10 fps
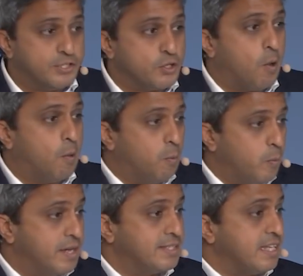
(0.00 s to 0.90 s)
is
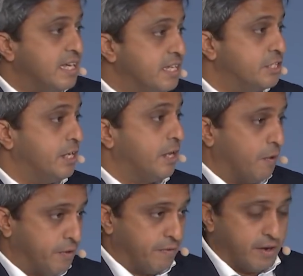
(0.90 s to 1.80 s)
always easy
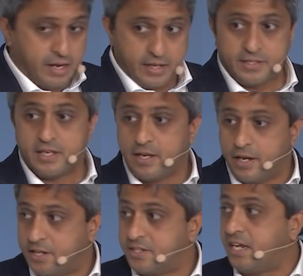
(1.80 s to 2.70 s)
on your eyes.
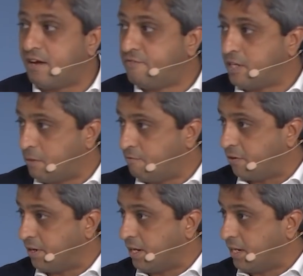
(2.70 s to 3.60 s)
It is comfortable
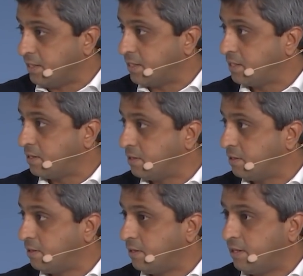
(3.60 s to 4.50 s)
for your eyes.
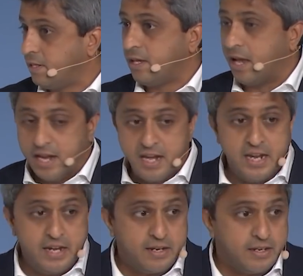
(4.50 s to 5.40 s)
And
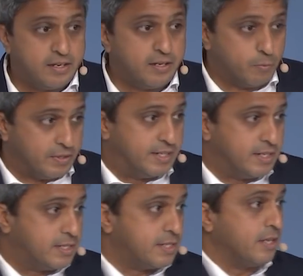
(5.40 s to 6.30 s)
indeed, with
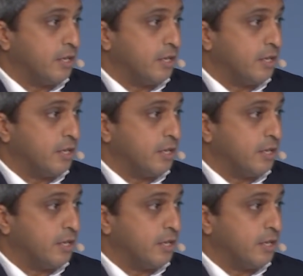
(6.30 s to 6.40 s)
this,